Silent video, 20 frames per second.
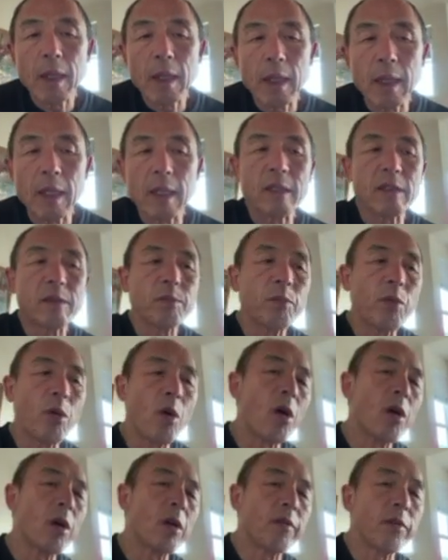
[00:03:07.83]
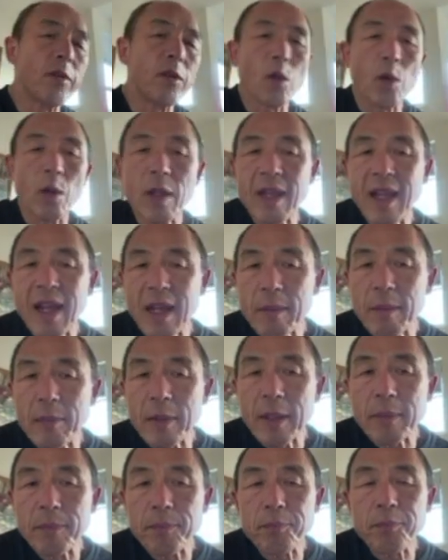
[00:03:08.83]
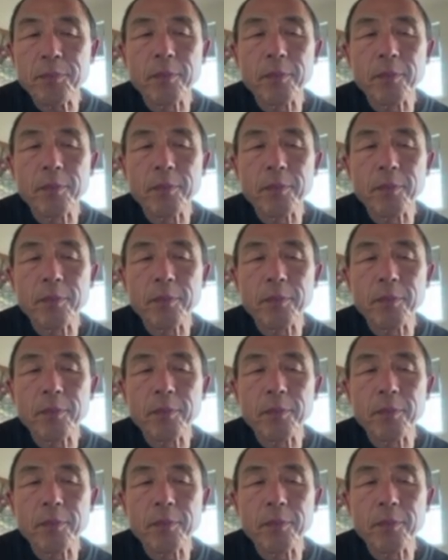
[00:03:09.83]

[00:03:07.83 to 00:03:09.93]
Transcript: It's part of your alignment.